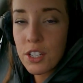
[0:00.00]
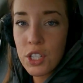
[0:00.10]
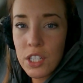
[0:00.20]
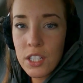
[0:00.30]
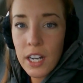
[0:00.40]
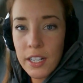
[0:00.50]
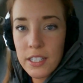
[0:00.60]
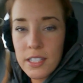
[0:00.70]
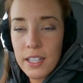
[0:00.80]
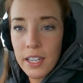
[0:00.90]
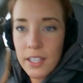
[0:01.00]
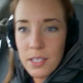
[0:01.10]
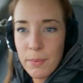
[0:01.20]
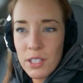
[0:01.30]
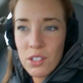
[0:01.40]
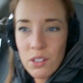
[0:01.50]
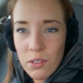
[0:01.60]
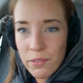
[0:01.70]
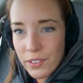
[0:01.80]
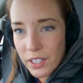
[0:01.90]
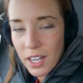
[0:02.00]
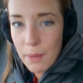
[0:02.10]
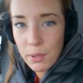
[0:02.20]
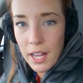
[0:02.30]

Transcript: It's just starting to stick. It's been snowing for a couple